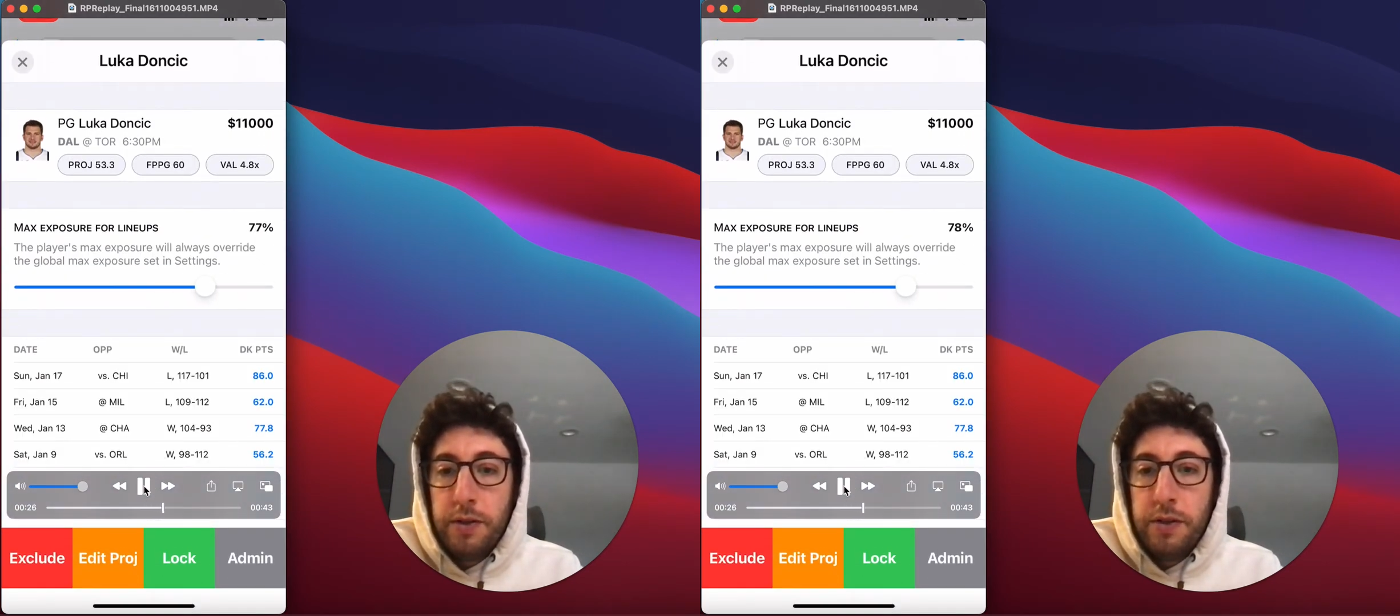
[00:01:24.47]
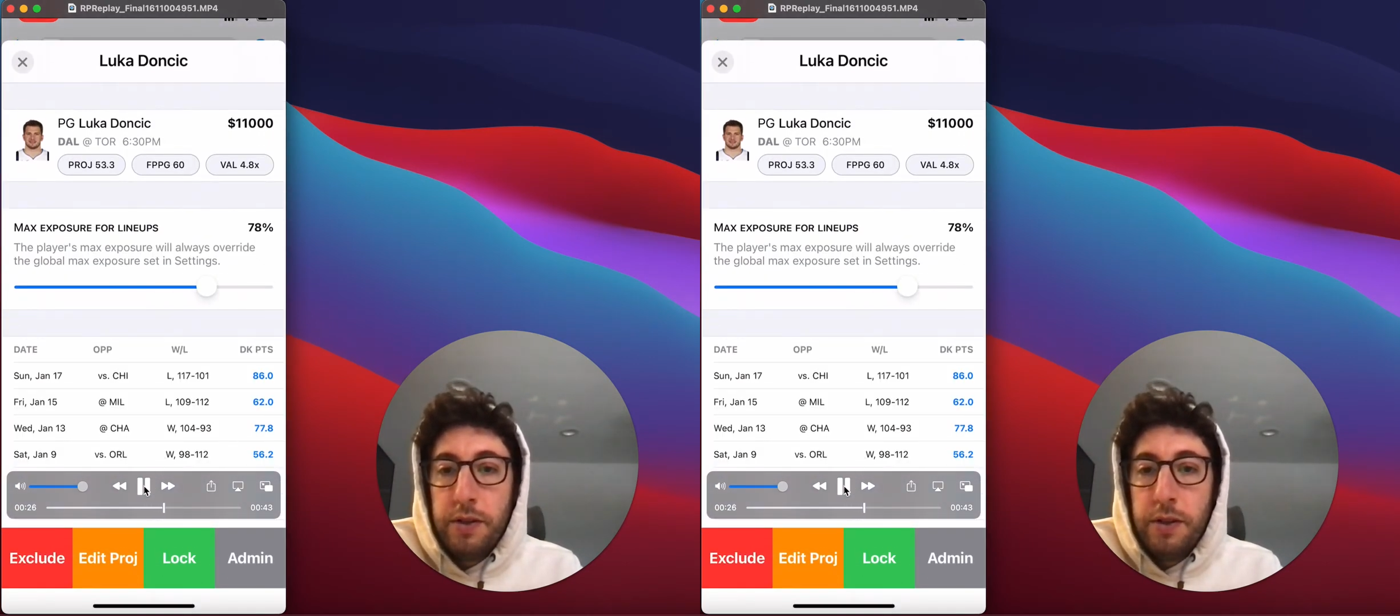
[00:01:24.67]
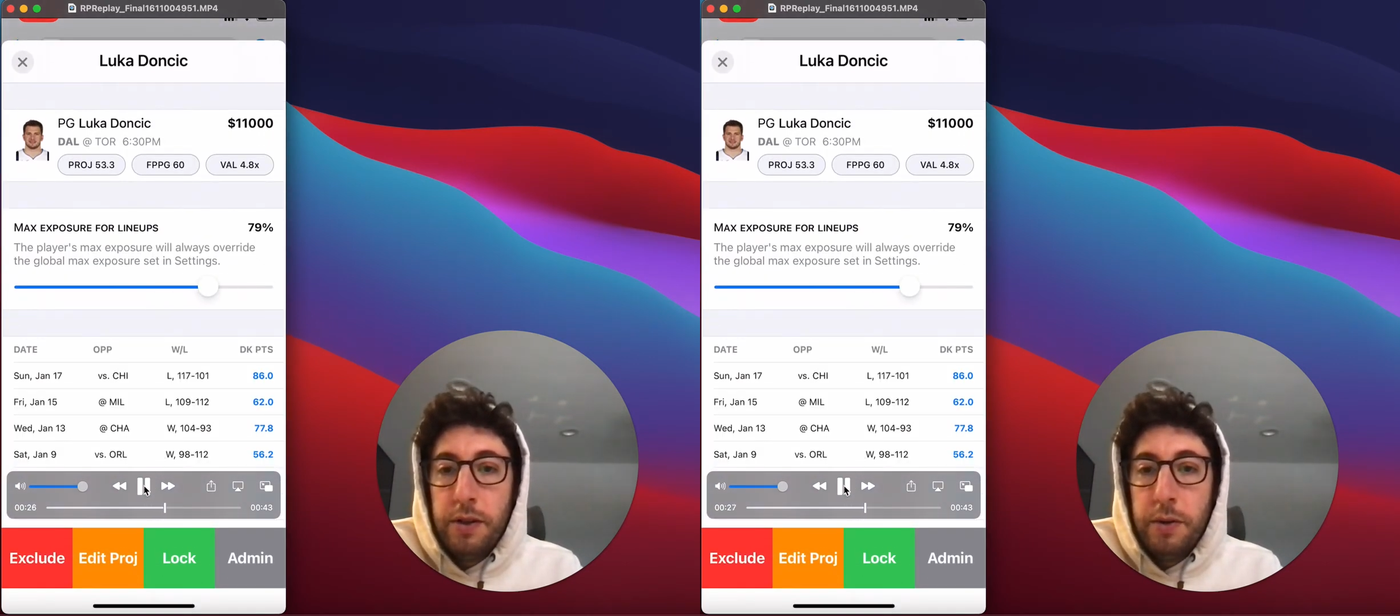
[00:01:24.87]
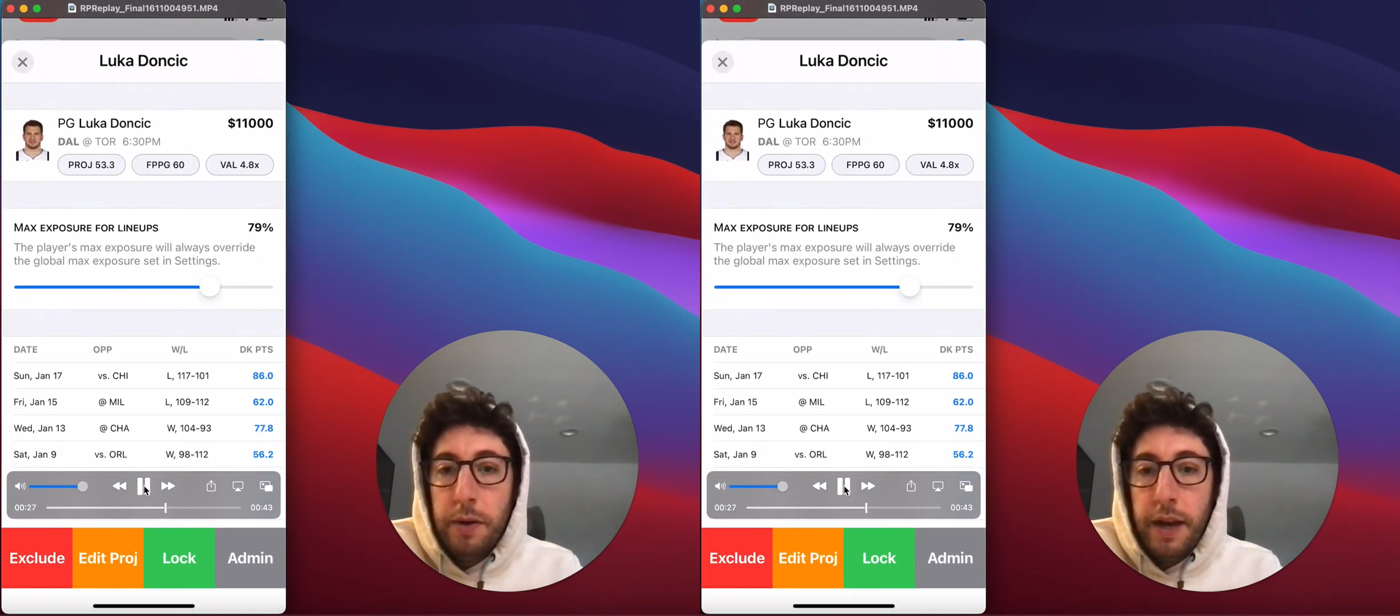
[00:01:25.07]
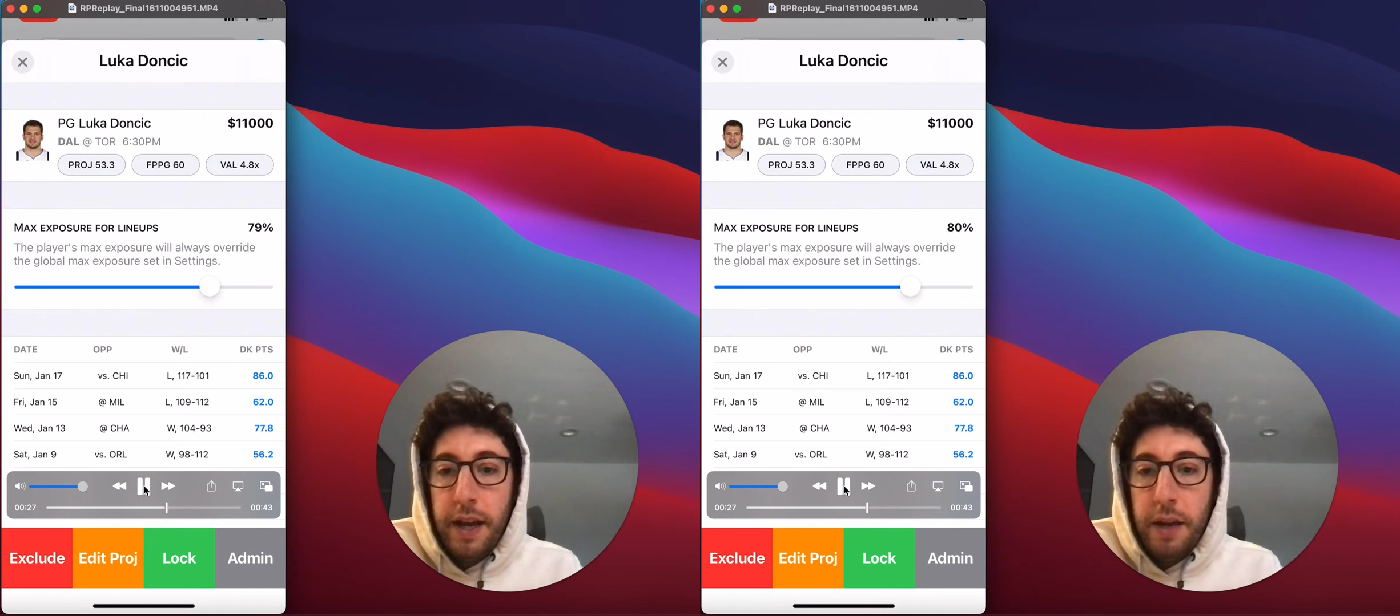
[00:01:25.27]

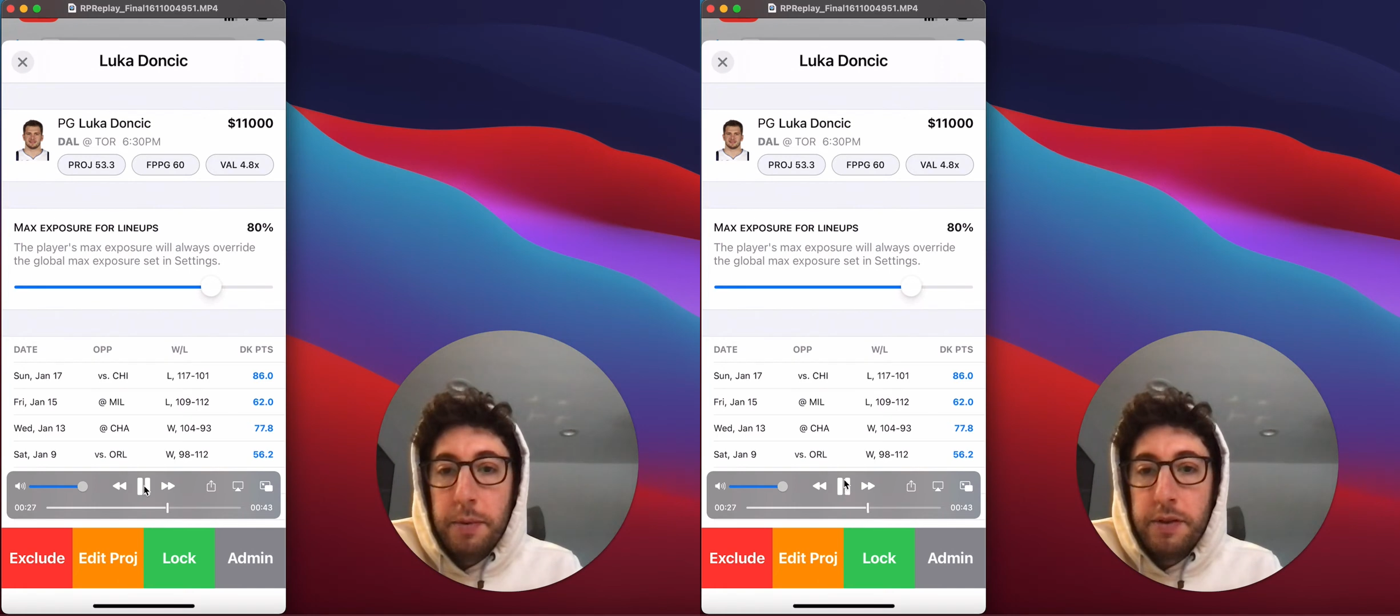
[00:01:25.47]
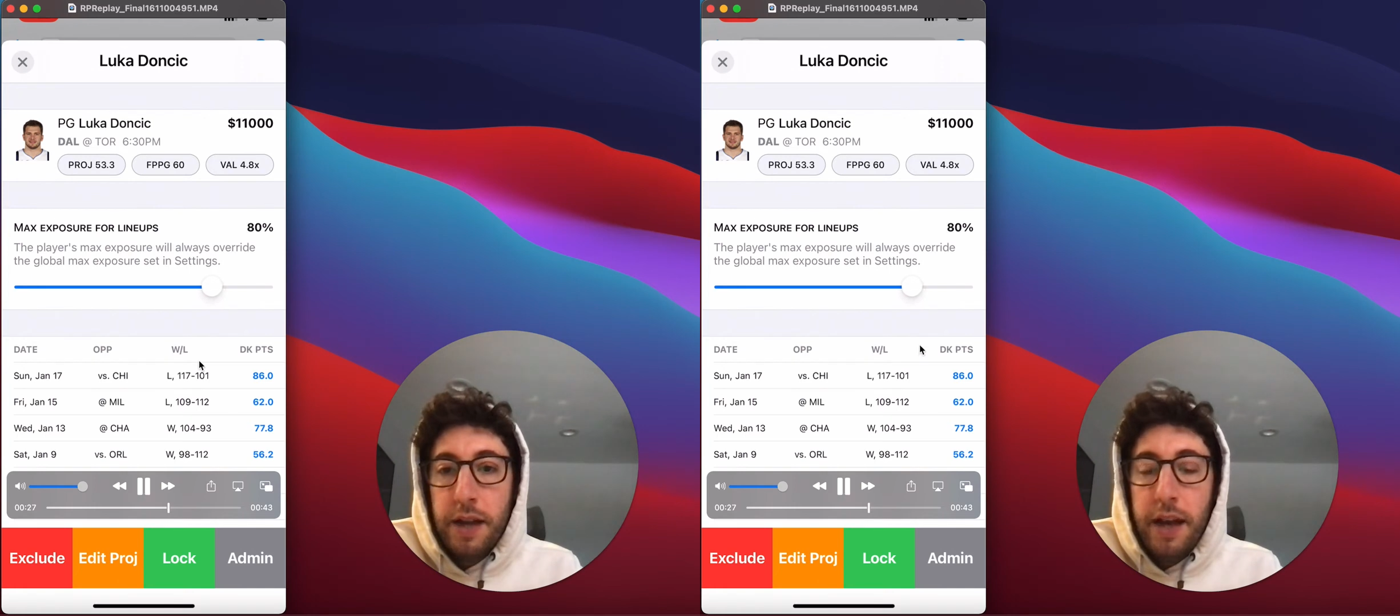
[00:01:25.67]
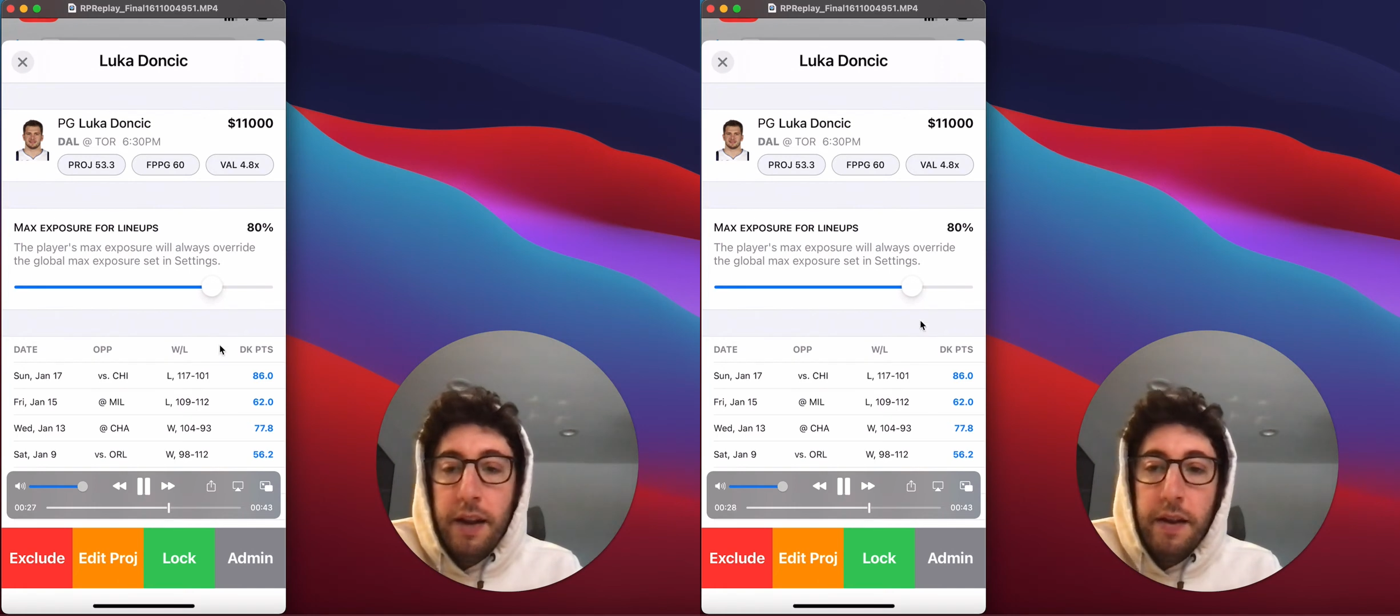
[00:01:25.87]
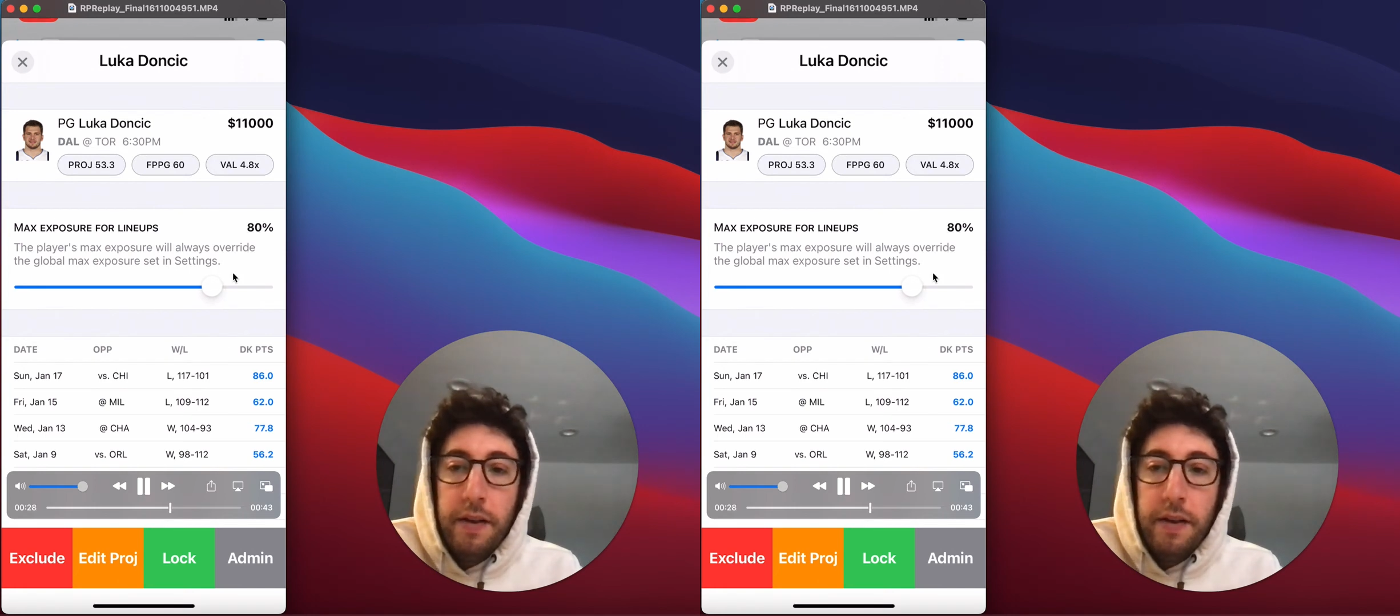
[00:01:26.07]
to 80%.